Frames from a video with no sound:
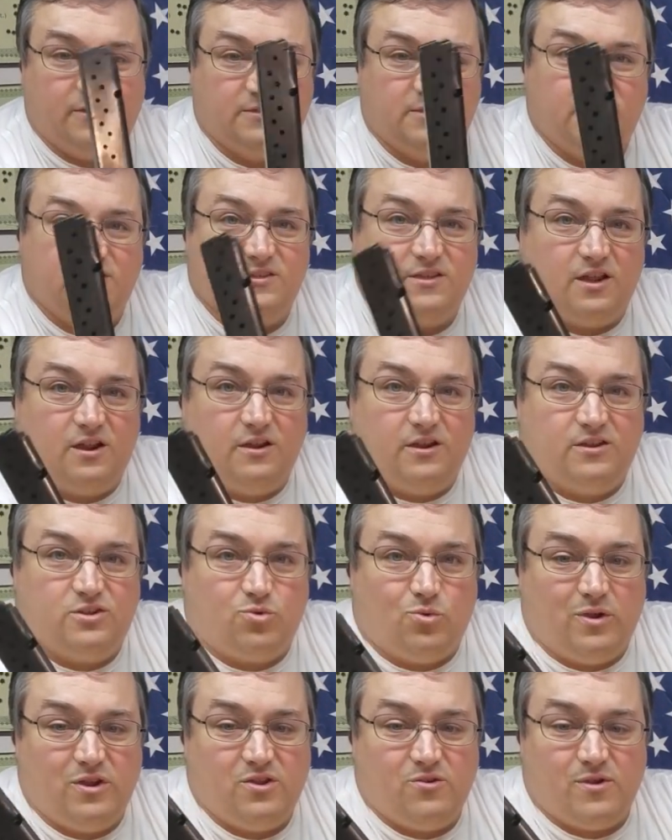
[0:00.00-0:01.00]
These are a
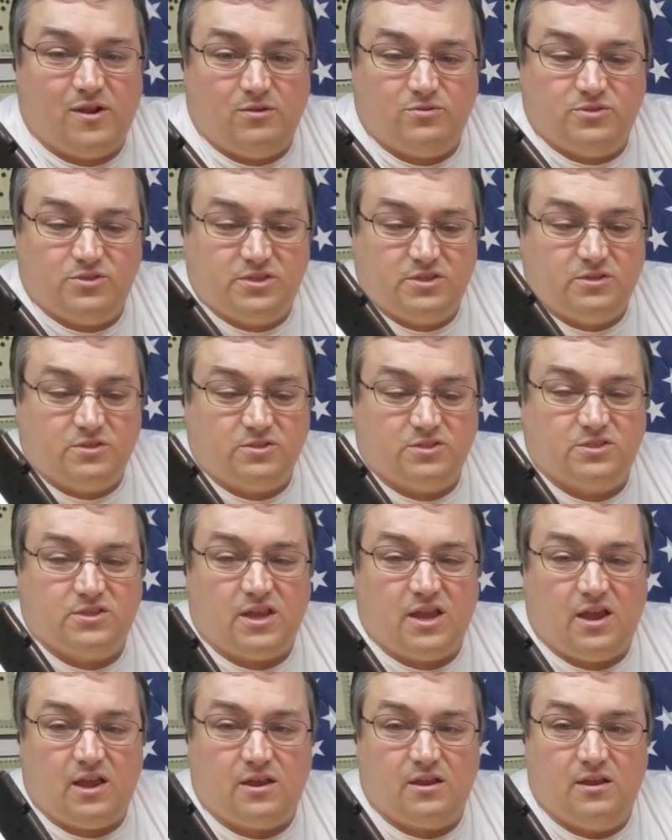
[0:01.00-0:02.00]
20-round single
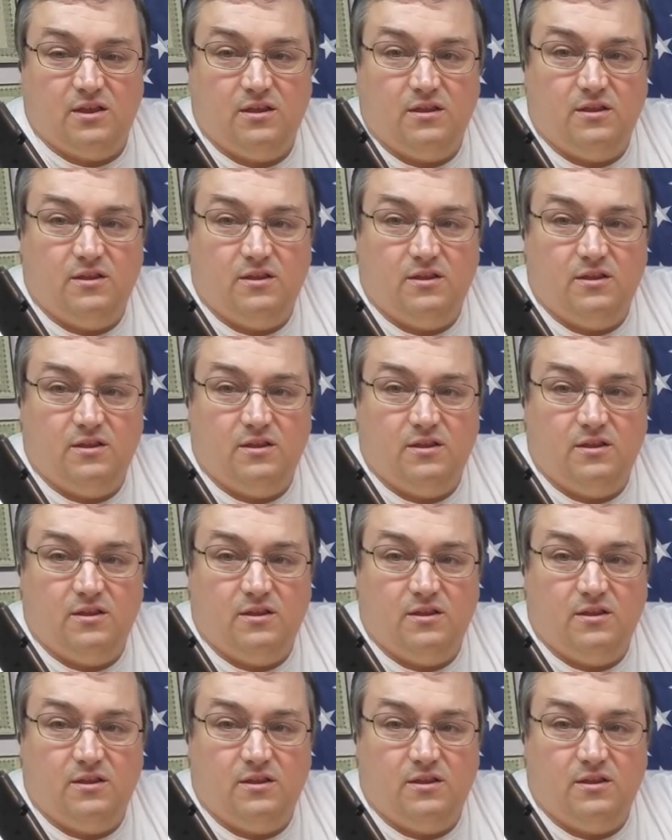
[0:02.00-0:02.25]
stock